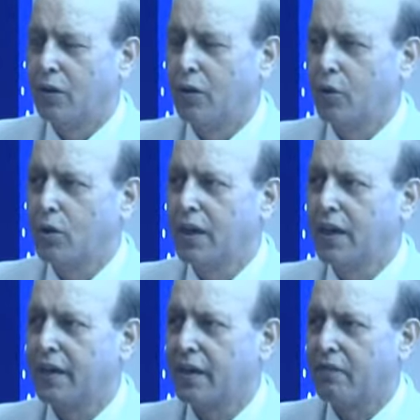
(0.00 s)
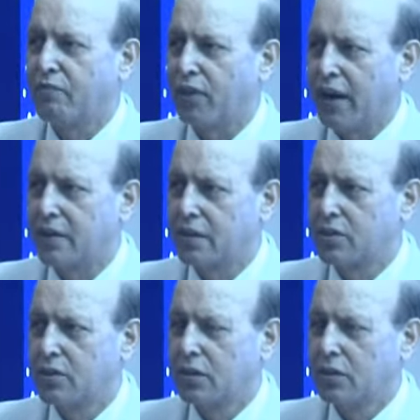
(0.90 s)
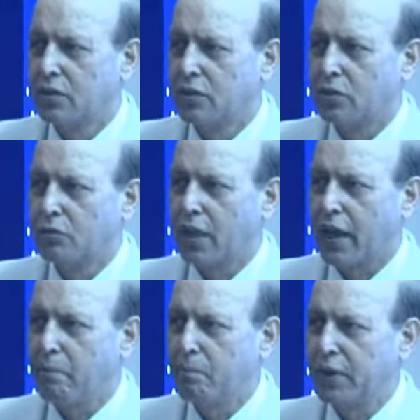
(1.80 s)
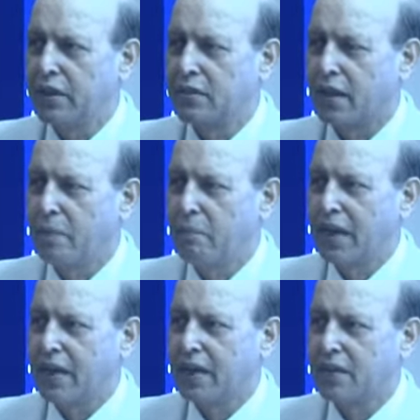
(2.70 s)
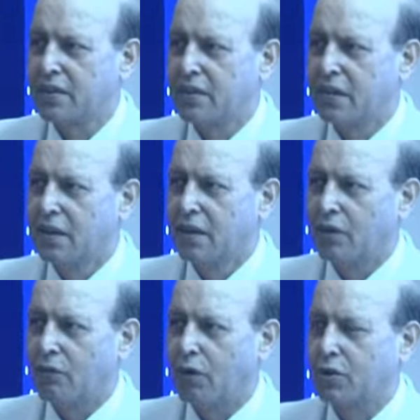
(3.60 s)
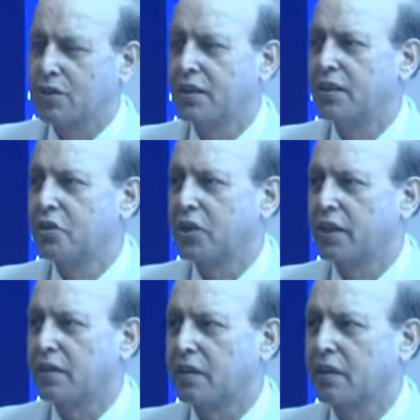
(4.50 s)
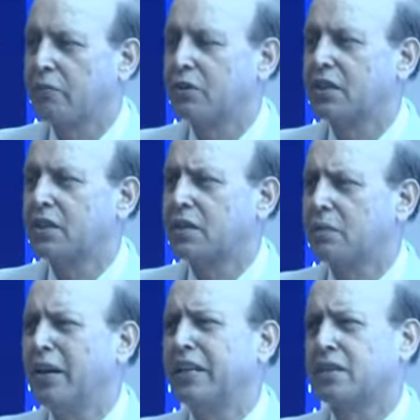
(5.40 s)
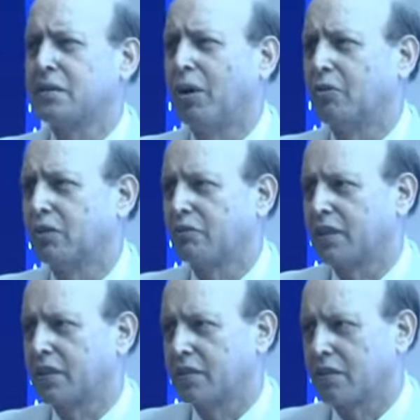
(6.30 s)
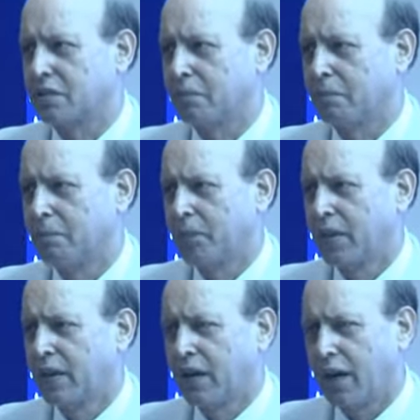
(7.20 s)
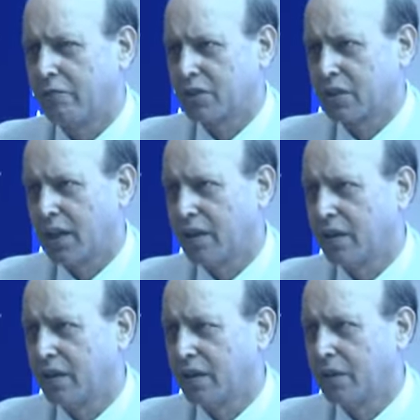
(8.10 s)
local area funds to the MPs and MLAs was initiated, there was a tremendous amount of criticism. I was then